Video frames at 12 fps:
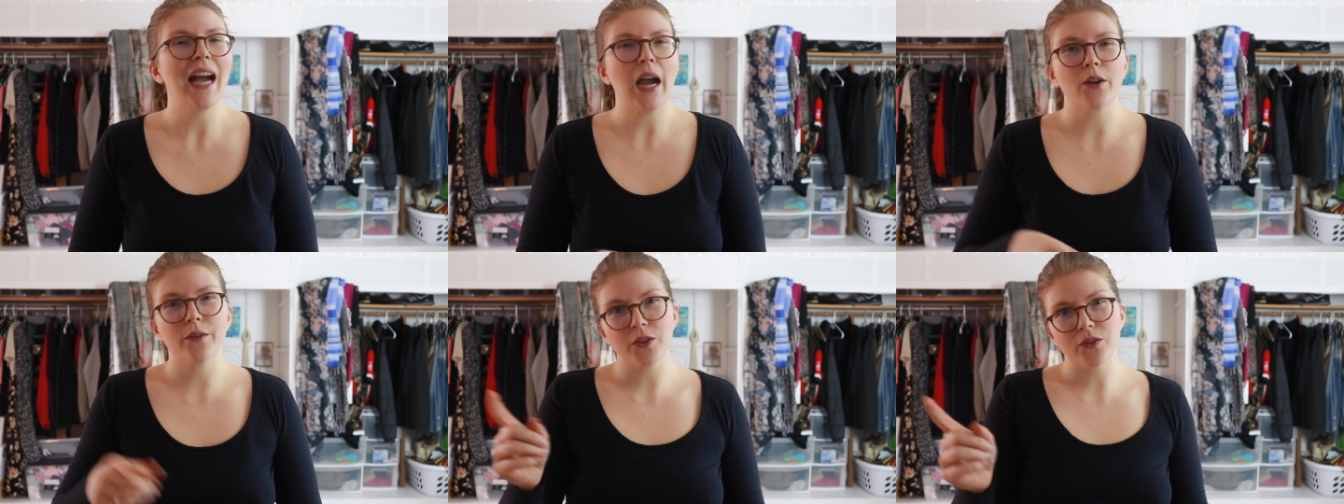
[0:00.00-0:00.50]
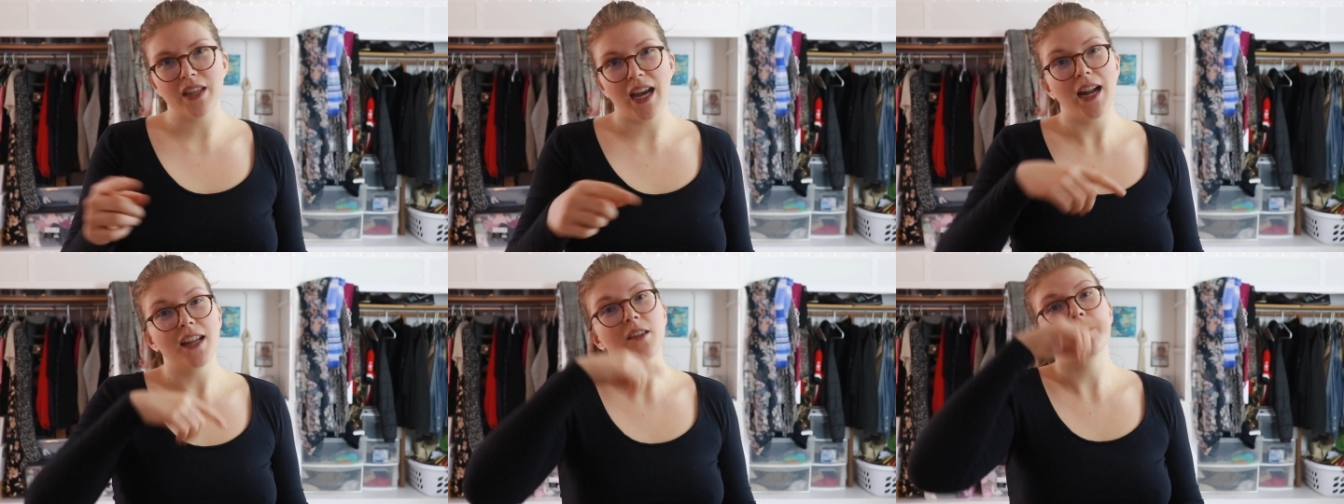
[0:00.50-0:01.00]
I reviewed
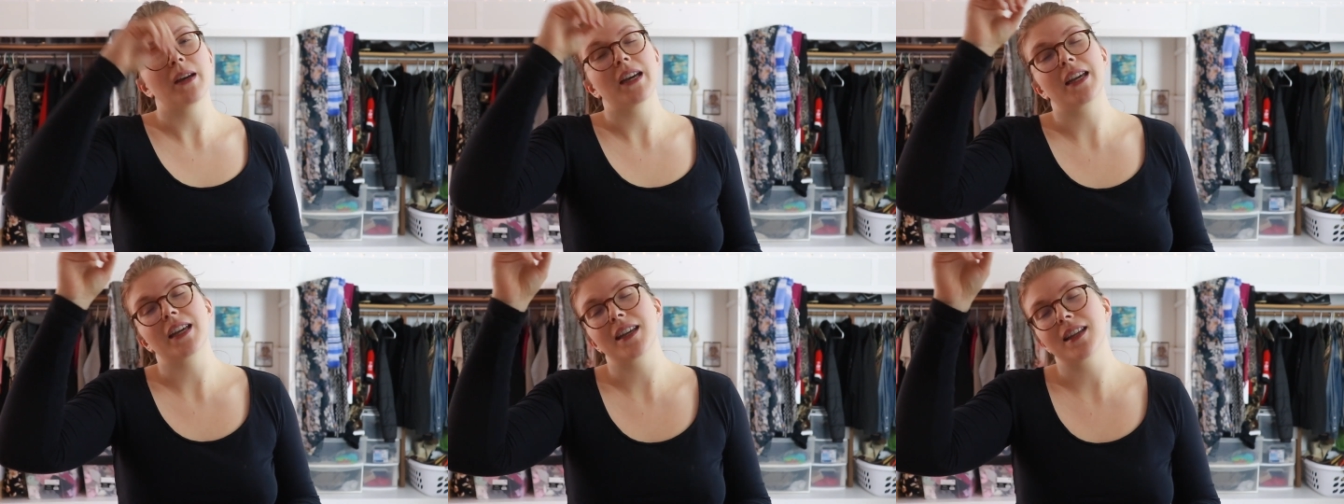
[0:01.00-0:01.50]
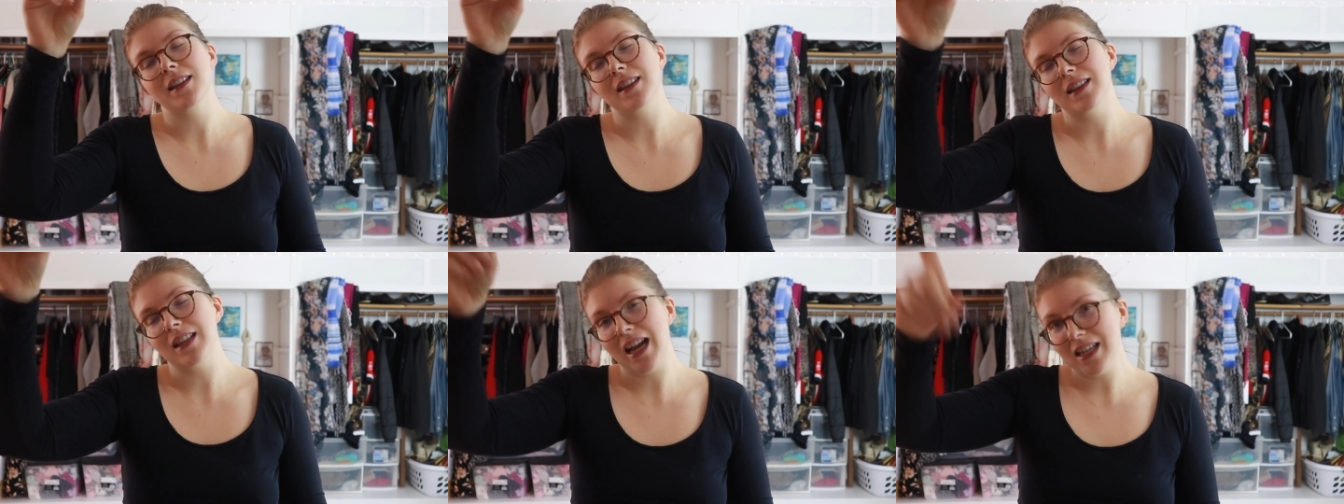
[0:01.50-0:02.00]
that in my
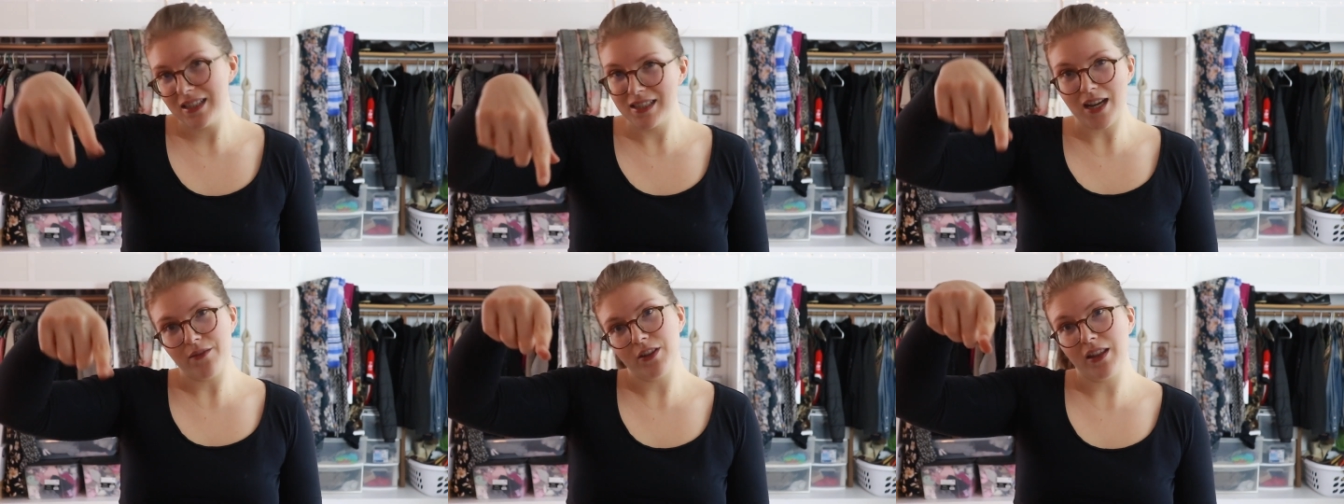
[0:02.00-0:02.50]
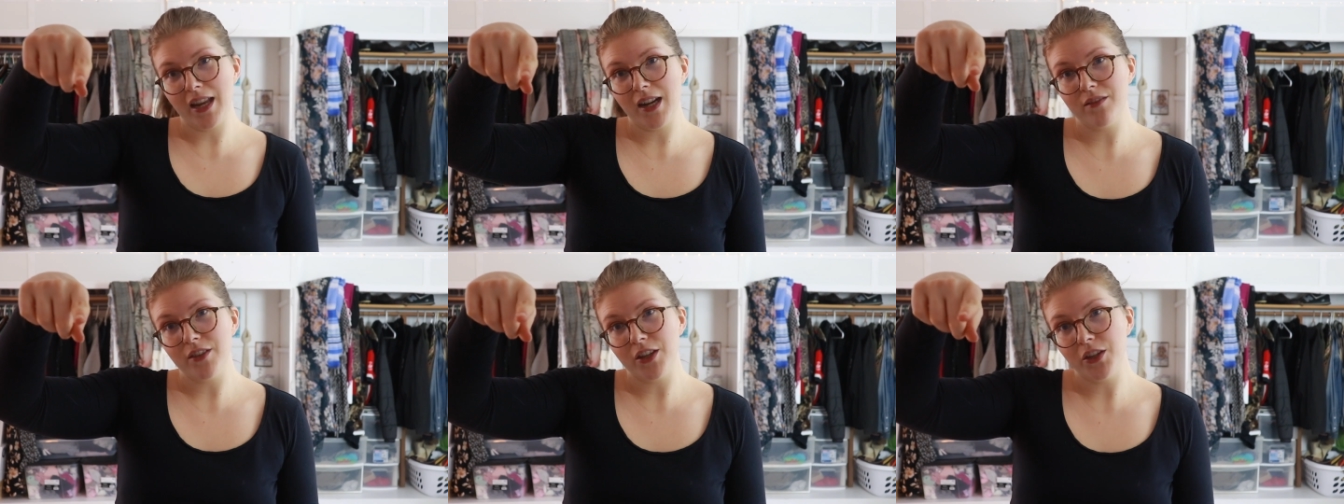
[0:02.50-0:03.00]
last
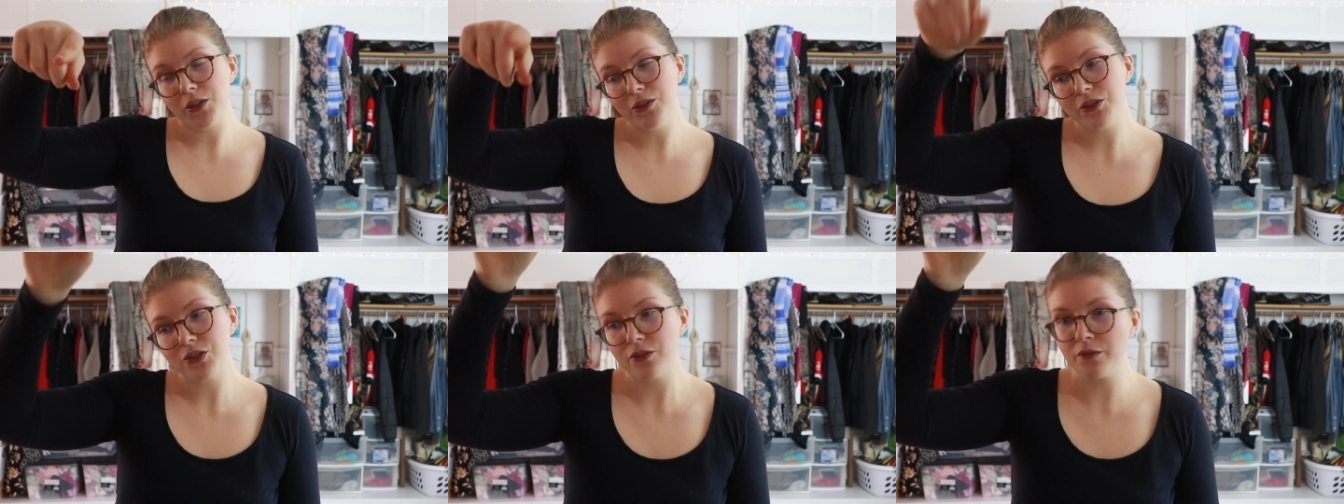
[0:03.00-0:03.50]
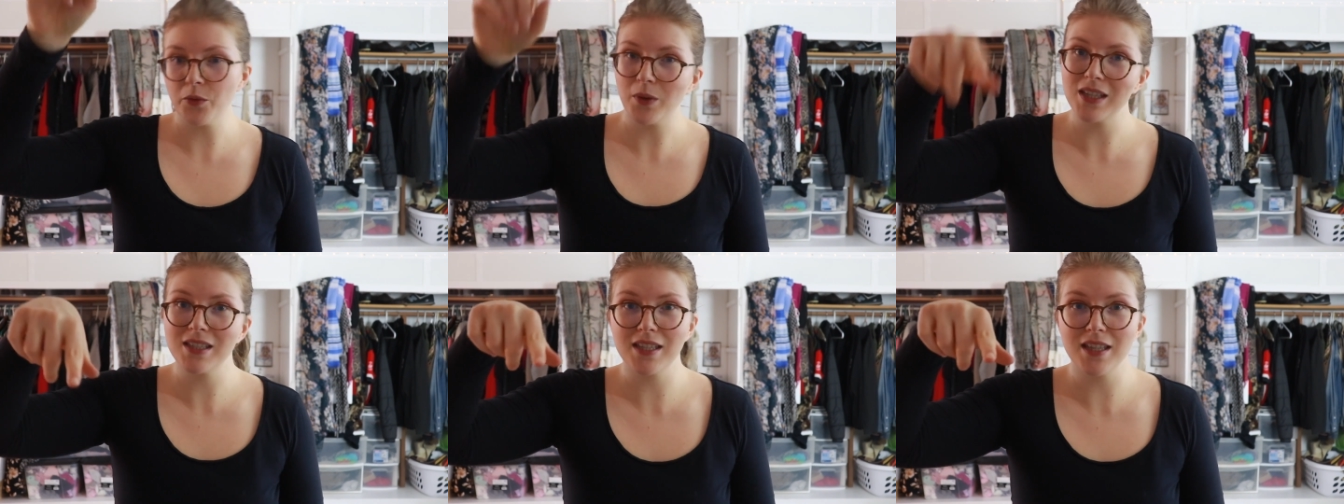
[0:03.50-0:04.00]
Everlane video, so if you
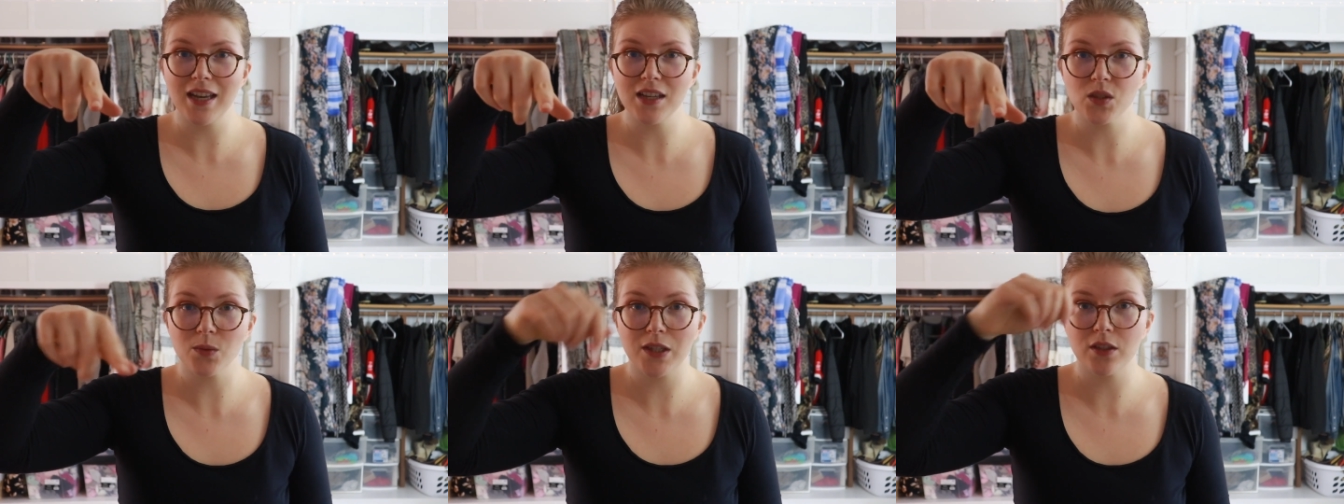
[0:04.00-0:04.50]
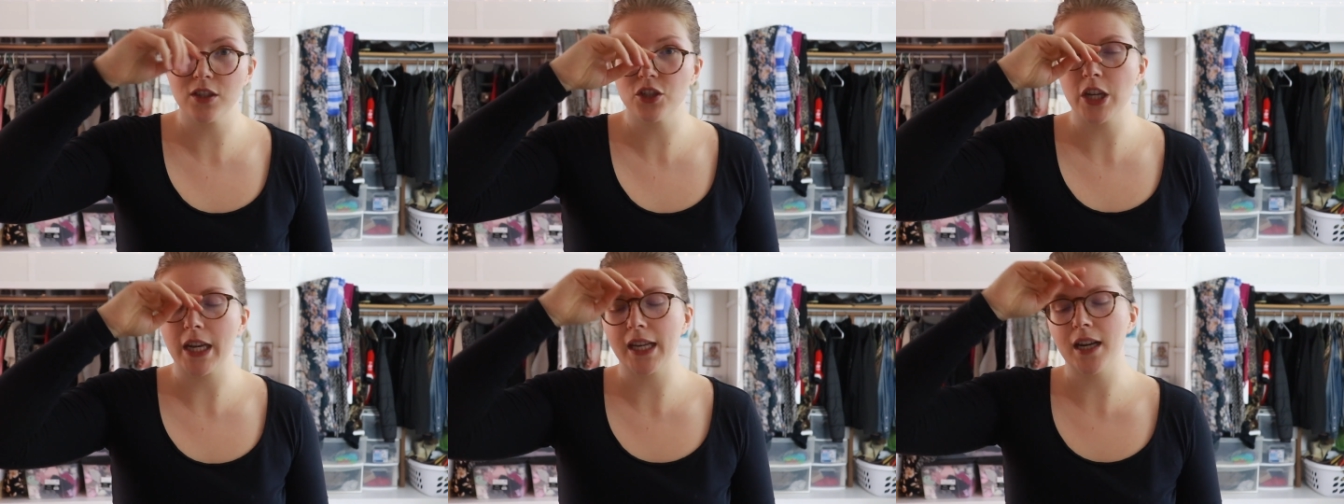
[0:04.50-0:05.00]
want to see that sweater,
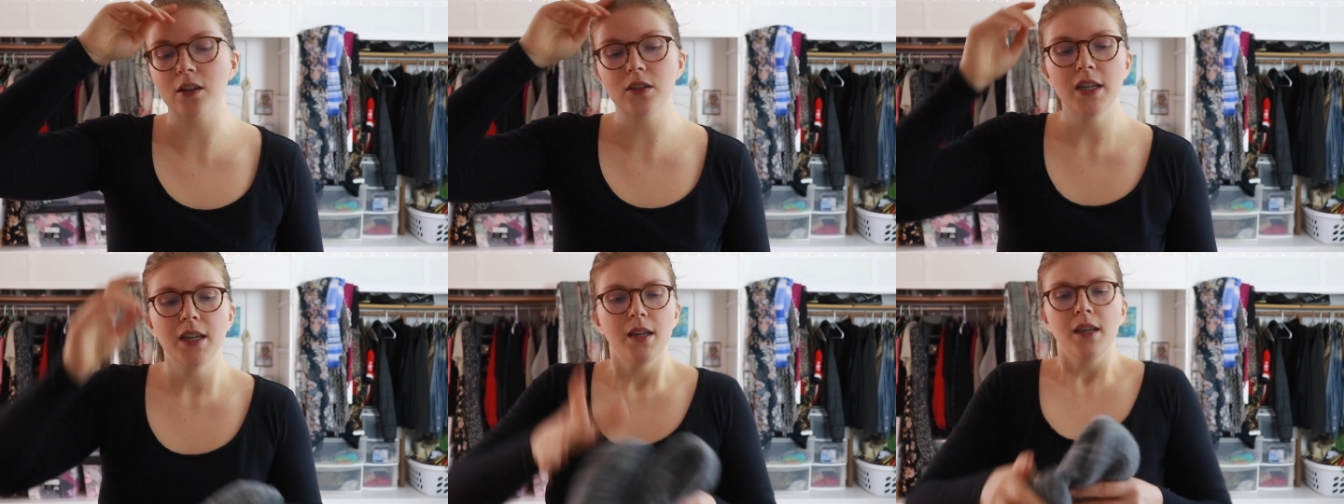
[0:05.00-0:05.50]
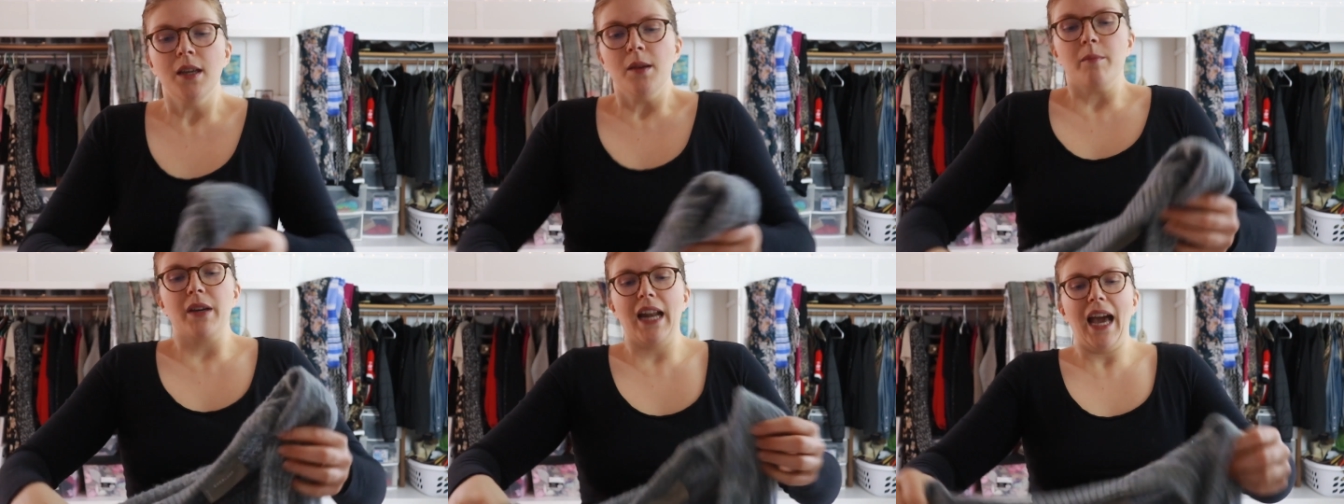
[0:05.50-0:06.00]
then check it out.
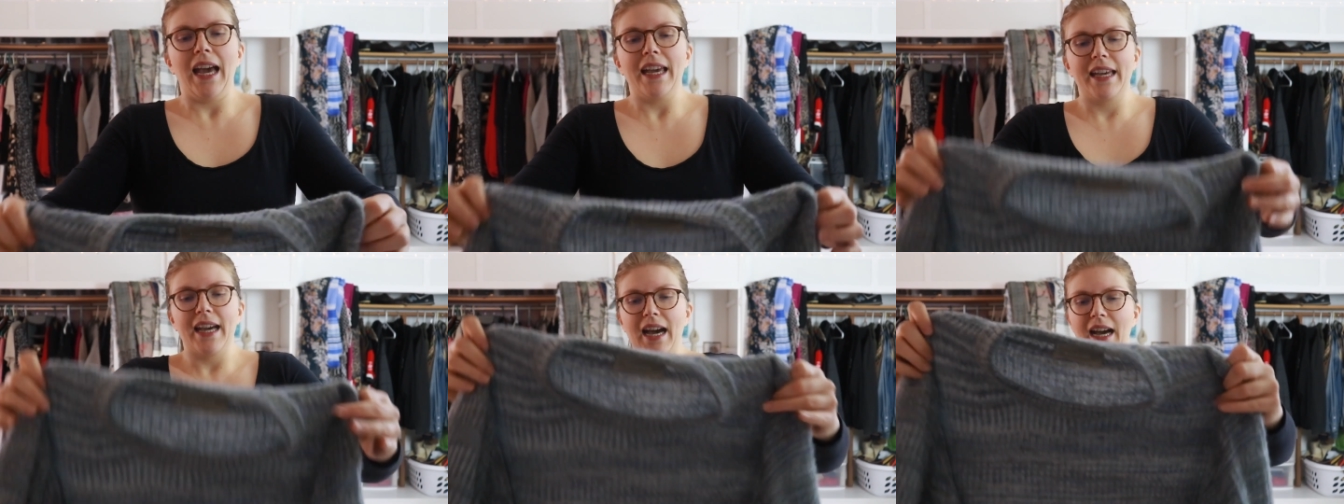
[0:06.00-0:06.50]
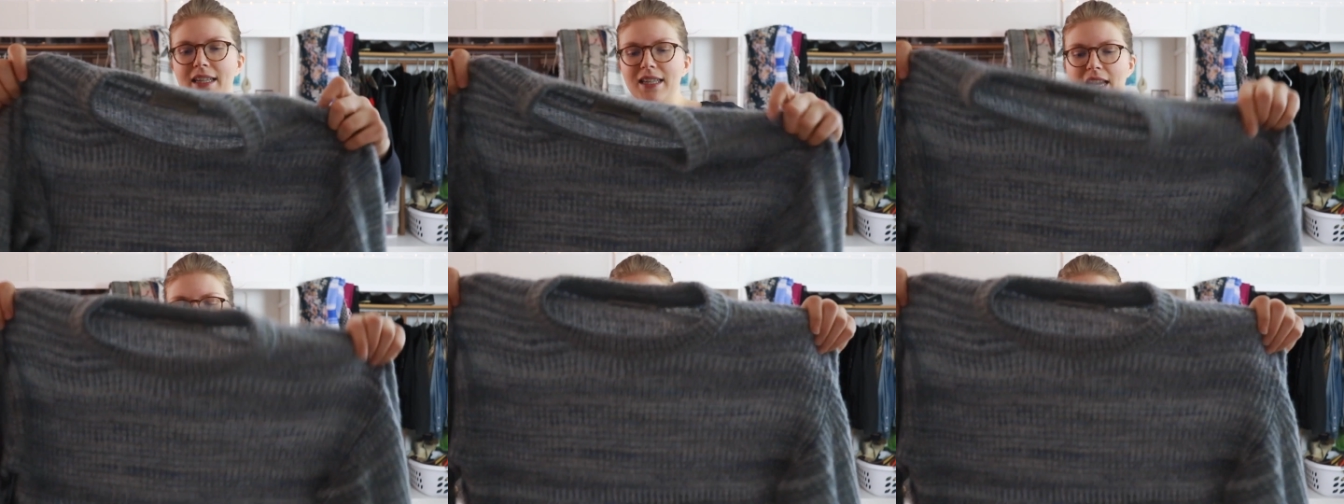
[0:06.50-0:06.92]
But I got